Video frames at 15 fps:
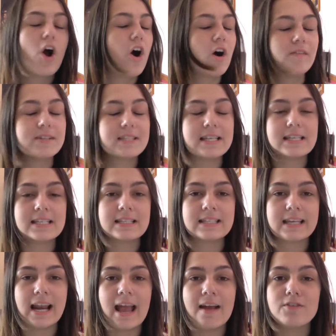Obviously, this is
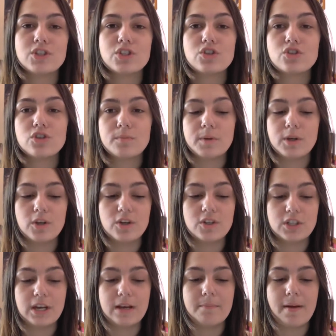going to have a super
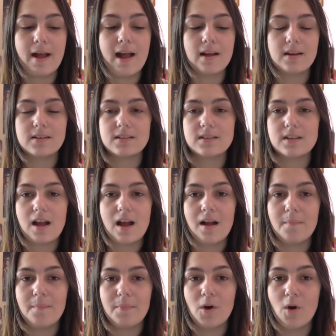huge impact
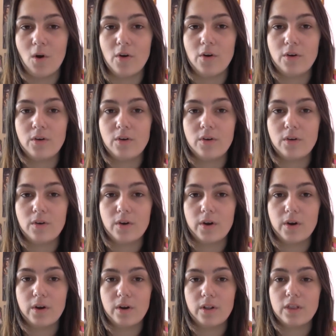um, on
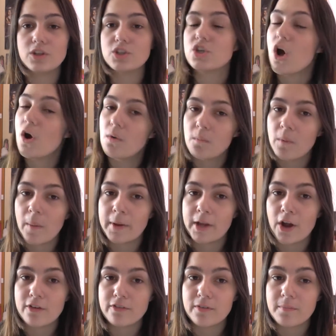the show and where we
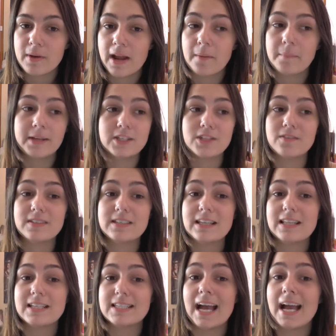go from now because obviously
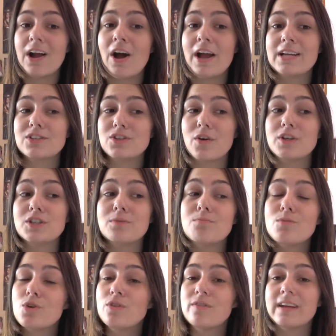this AI is going to
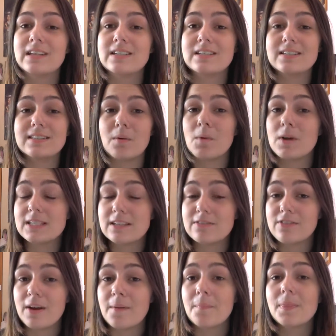move into someone
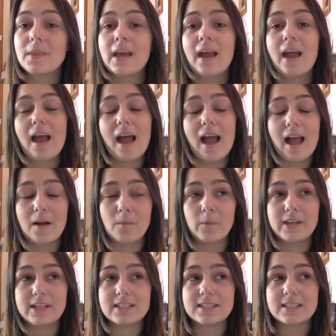different. And
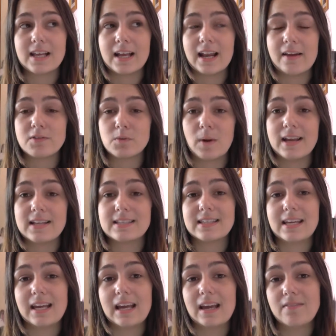we just are going to have to wait
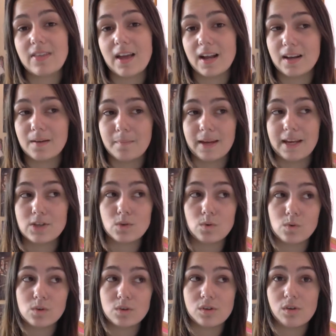see if they're going to be as
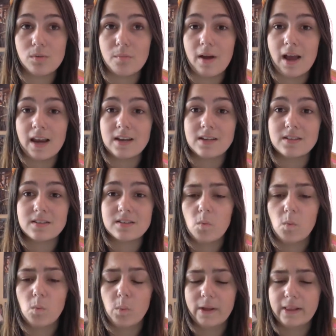awesome and as
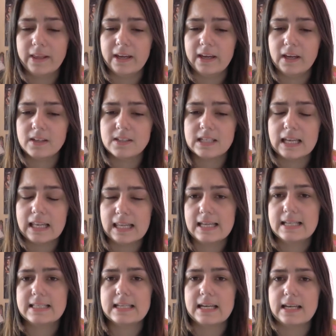willing to
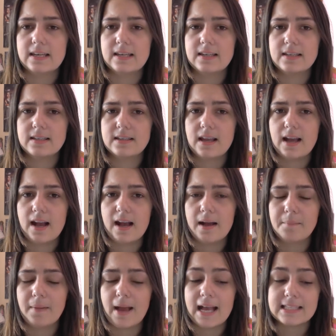listen
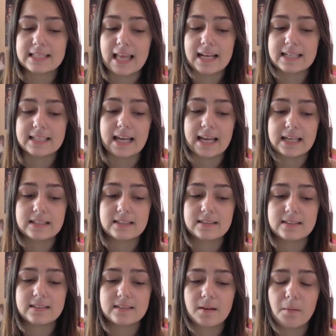um, as Lexa
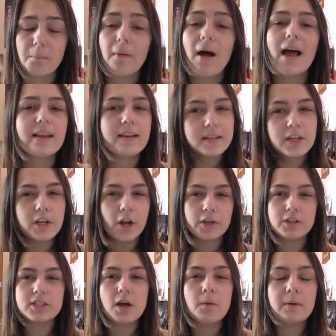is. But, you know,
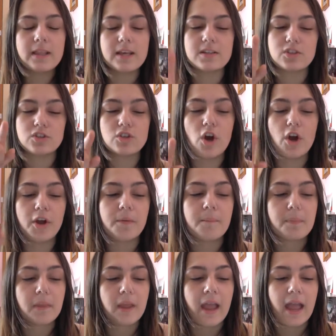tell me this. So,
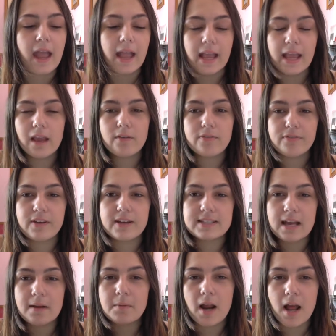if it's
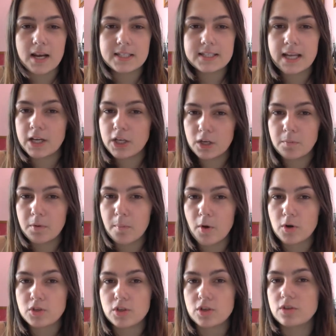able to understand human
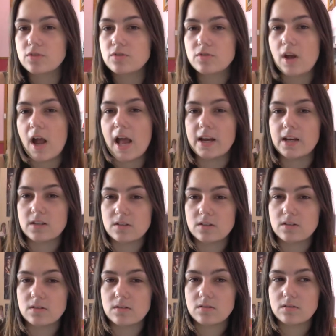emotions and
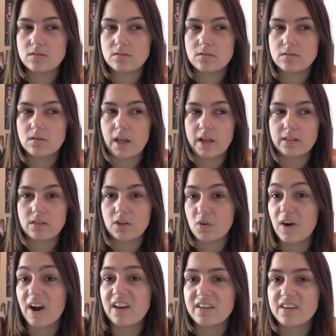it's like the
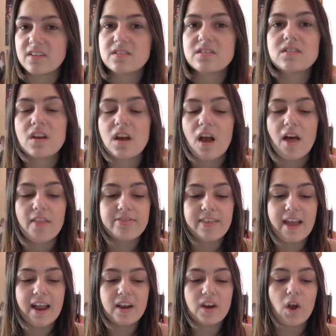grounders,
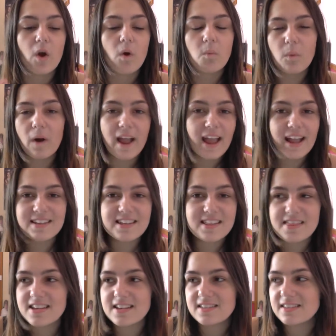then where
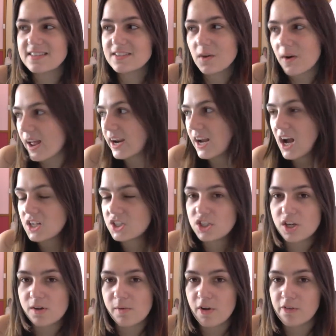did this grounder
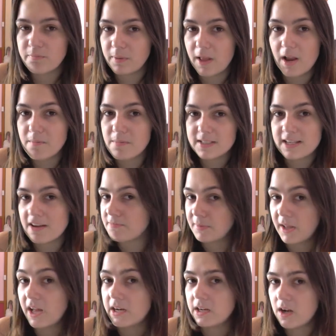custom of blood must have
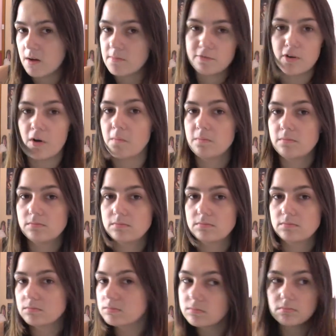blood come from?
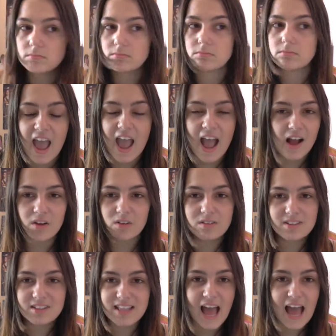how
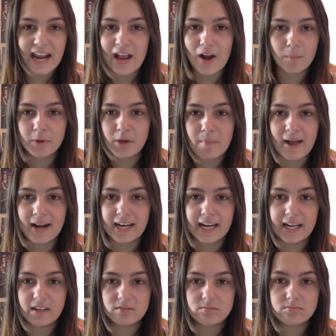does that help
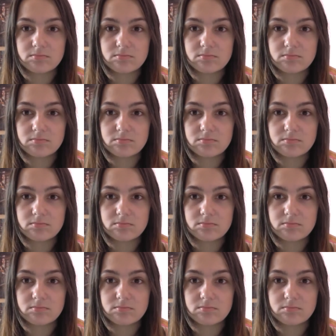humanity?